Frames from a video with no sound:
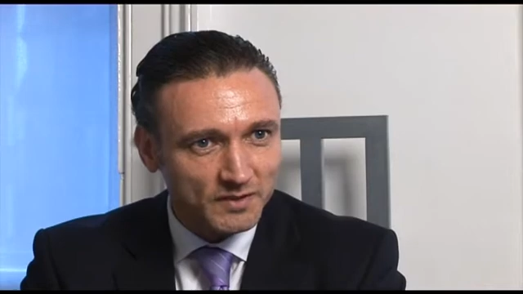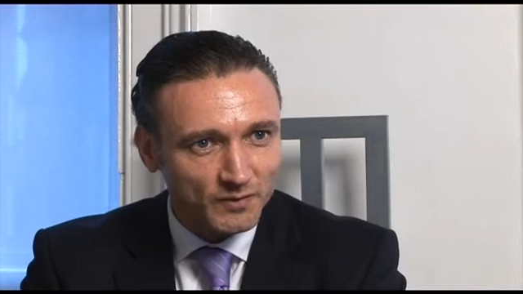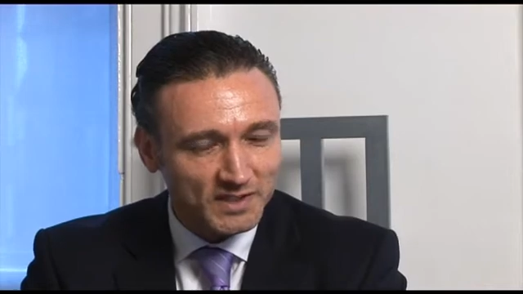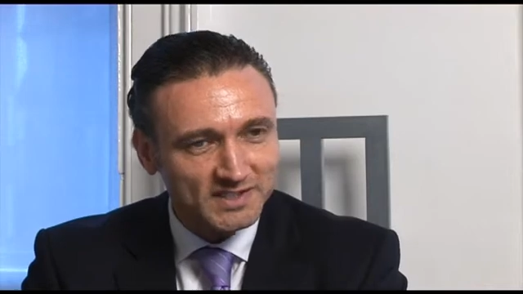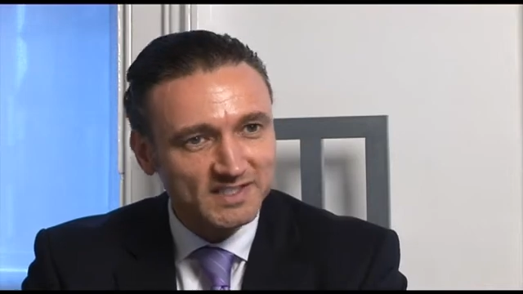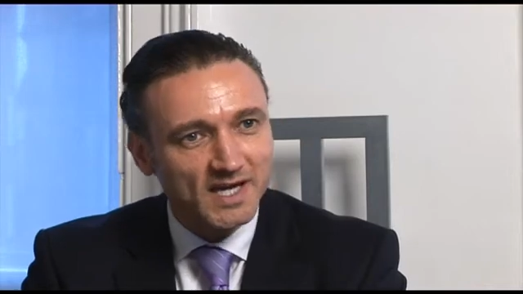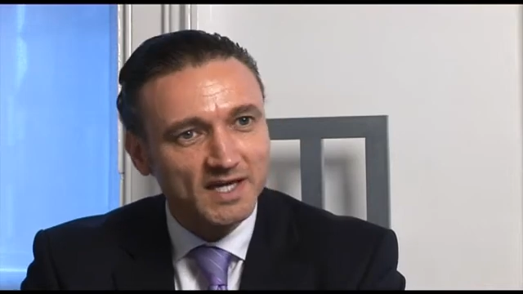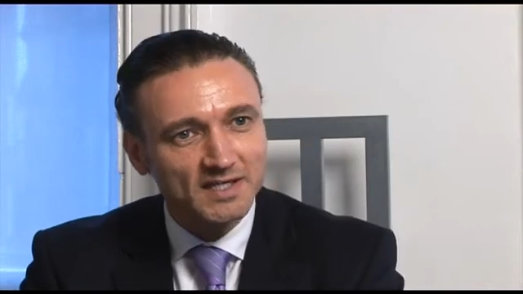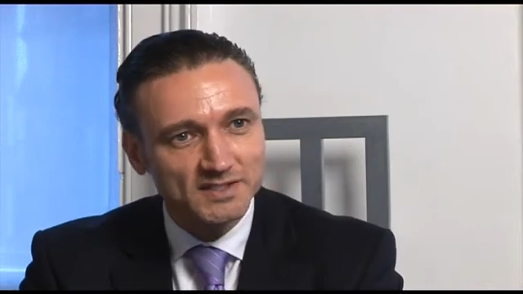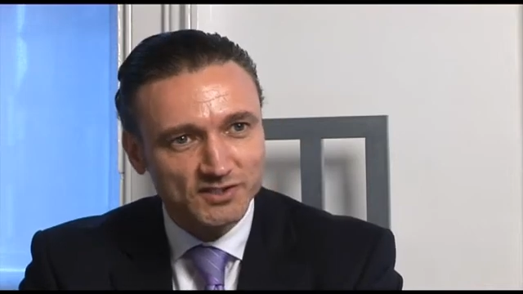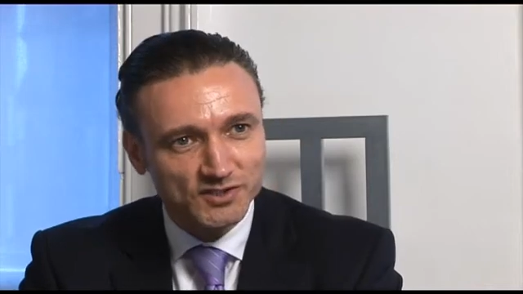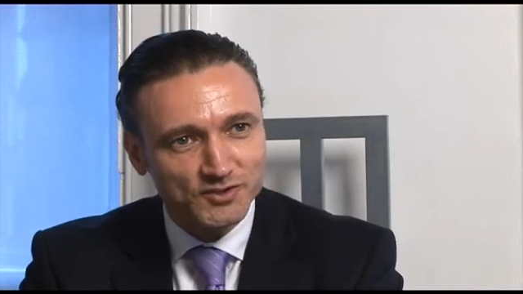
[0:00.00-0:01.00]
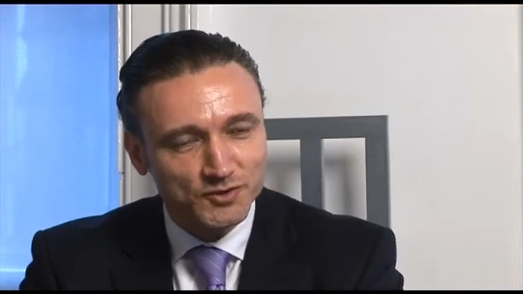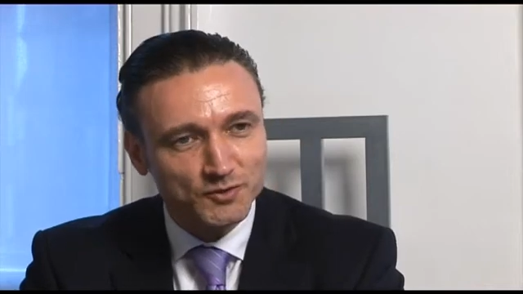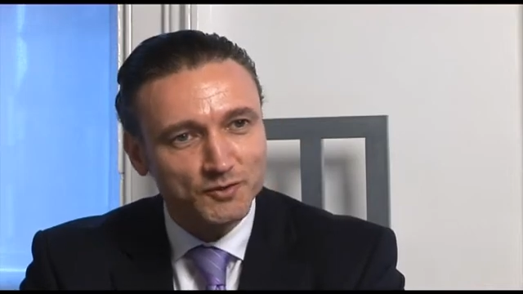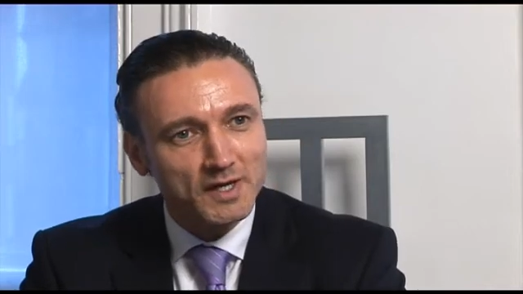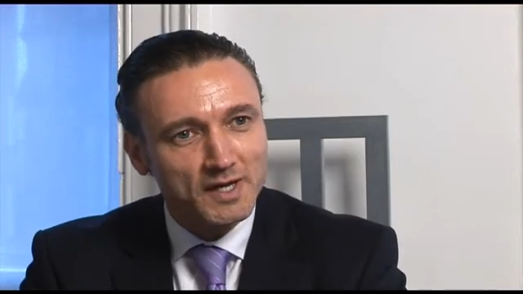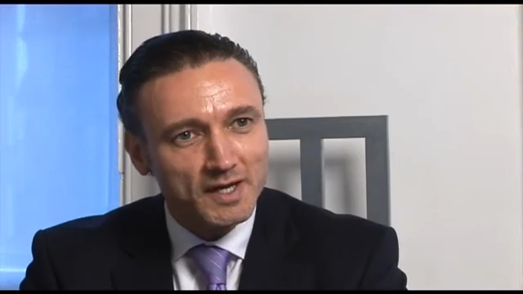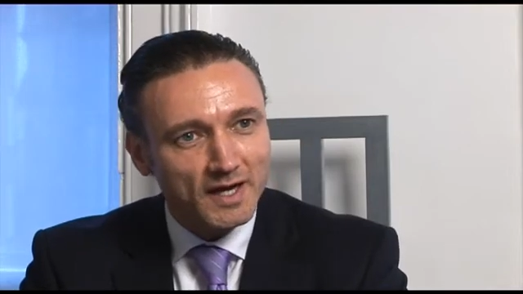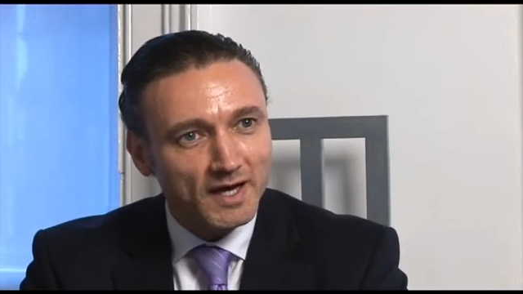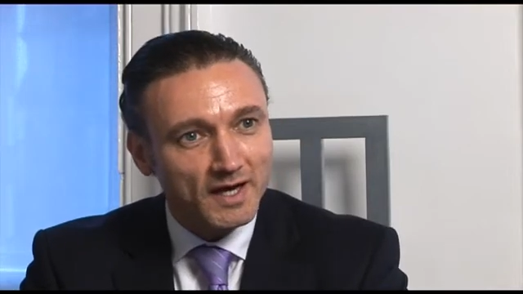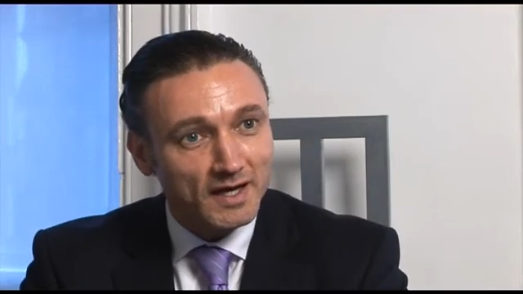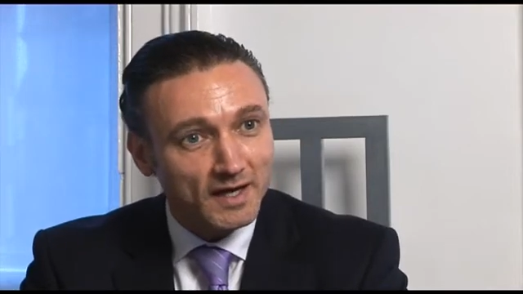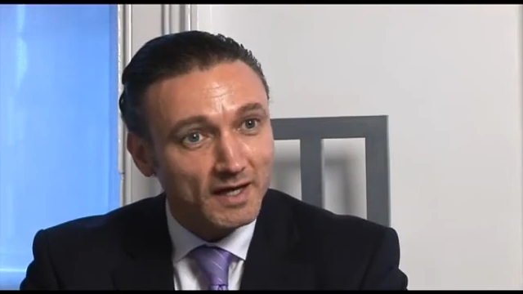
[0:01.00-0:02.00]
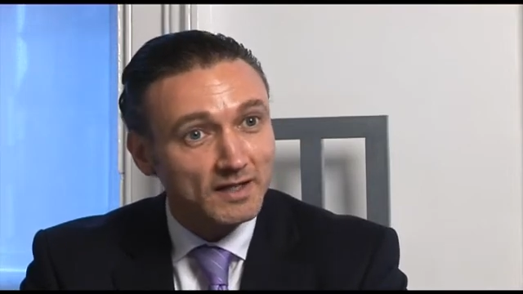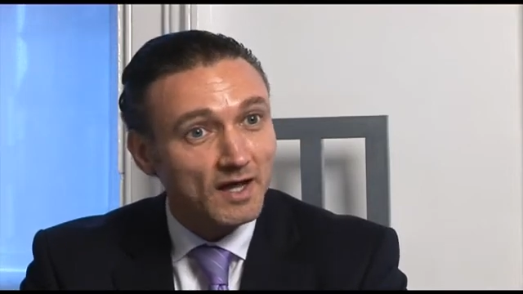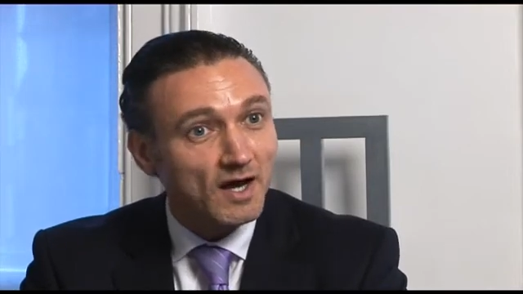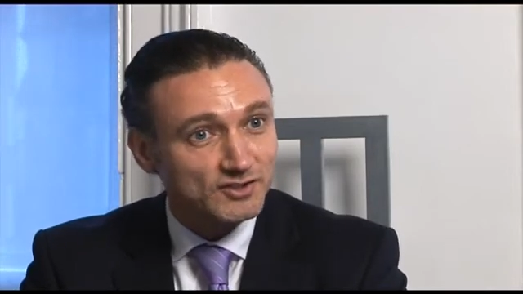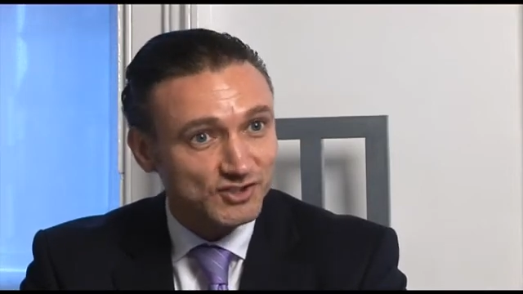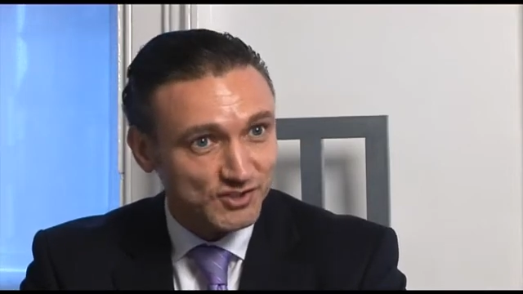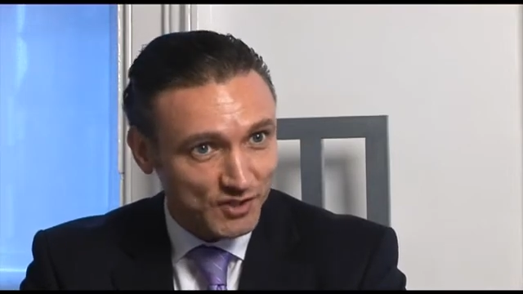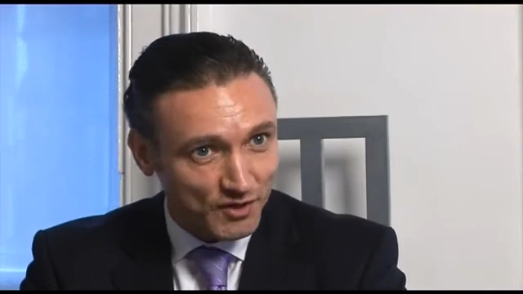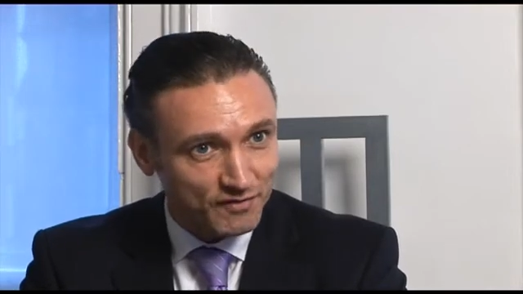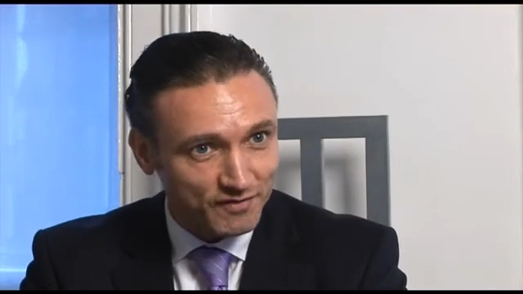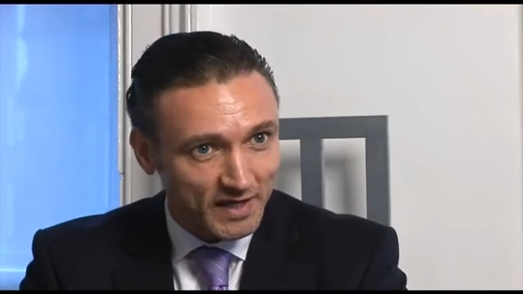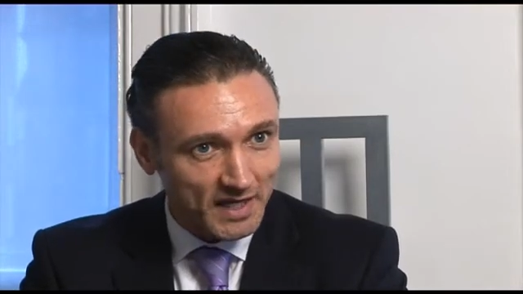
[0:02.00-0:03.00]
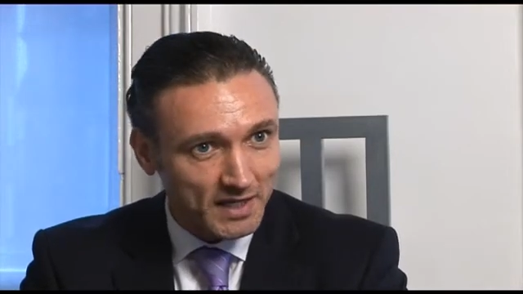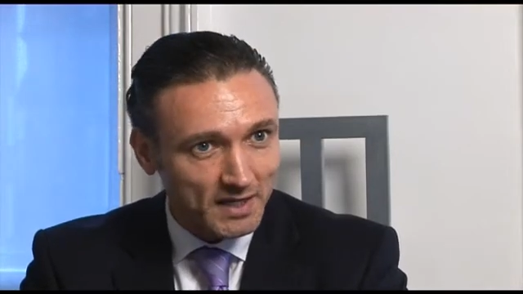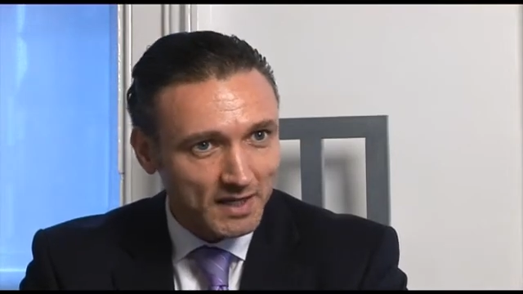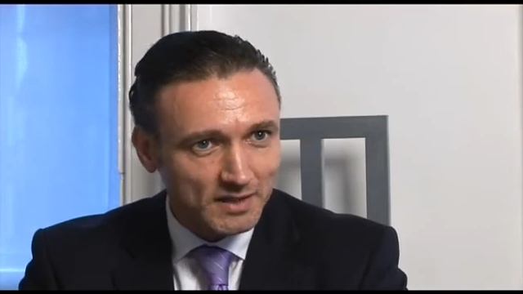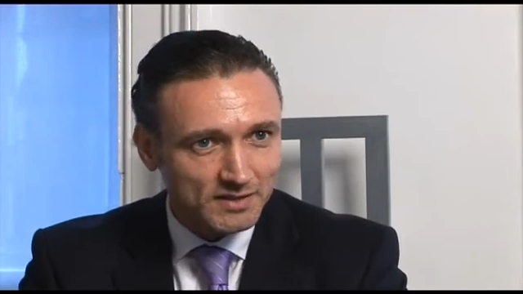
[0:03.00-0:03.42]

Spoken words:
that we decided to do a large survey